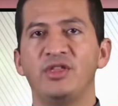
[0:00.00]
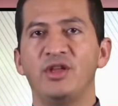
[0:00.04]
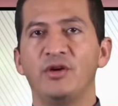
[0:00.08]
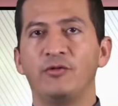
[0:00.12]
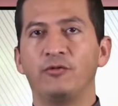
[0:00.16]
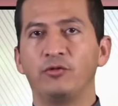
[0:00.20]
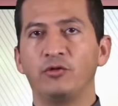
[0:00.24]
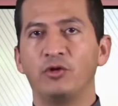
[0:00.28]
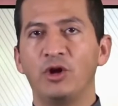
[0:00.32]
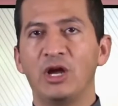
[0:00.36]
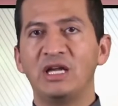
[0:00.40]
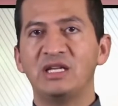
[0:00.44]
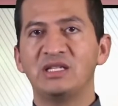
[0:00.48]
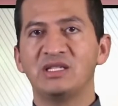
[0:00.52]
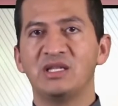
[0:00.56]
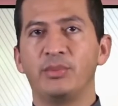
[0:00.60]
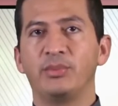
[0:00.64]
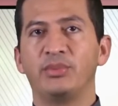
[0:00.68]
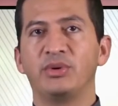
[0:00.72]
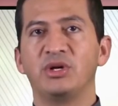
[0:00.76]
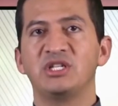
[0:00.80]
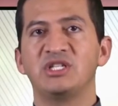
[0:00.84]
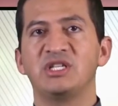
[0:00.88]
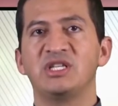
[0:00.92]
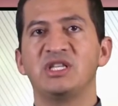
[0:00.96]
phrase that
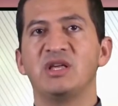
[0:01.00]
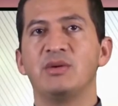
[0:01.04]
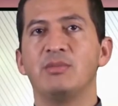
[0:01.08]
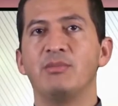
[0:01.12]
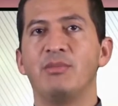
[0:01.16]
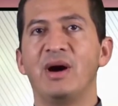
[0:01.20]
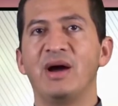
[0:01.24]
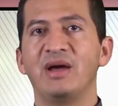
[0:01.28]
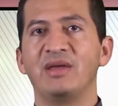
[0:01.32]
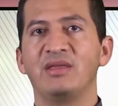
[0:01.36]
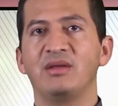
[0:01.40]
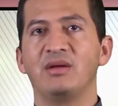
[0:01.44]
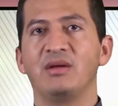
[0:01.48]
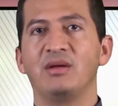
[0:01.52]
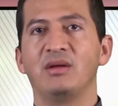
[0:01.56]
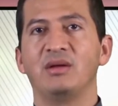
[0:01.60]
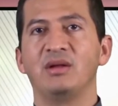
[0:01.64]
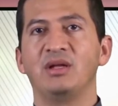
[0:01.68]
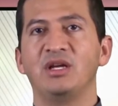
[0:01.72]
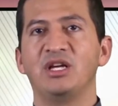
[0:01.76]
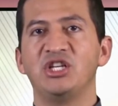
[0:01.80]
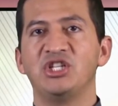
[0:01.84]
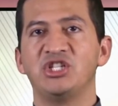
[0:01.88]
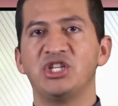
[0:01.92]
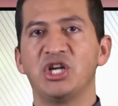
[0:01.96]
President Biden
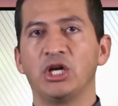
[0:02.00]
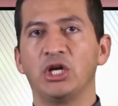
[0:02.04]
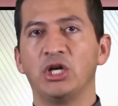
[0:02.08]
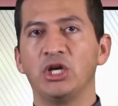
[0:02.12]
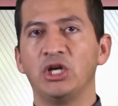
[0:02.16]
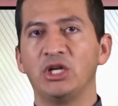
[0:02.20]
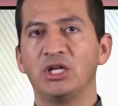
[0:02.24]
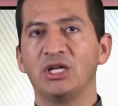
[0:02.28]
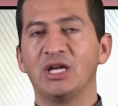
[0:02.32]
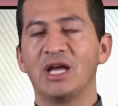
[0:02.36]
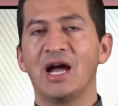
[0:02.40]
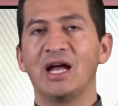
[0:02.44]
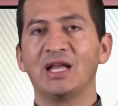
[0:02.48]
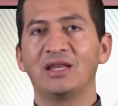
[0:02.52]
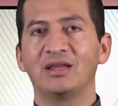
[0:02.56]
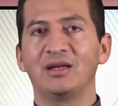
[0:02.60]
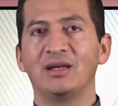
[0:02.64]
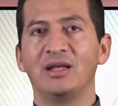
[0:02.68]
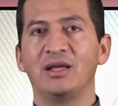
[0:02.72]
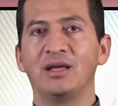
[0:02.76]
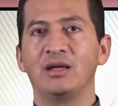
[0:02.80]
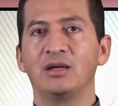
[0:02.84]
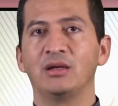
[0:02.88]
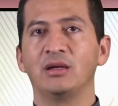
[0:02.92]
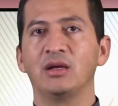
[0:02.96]
is a good
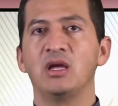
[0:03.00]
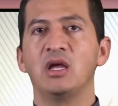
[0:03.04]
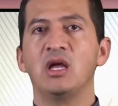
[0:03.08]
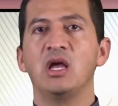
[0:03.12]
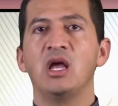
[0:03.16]
Catholic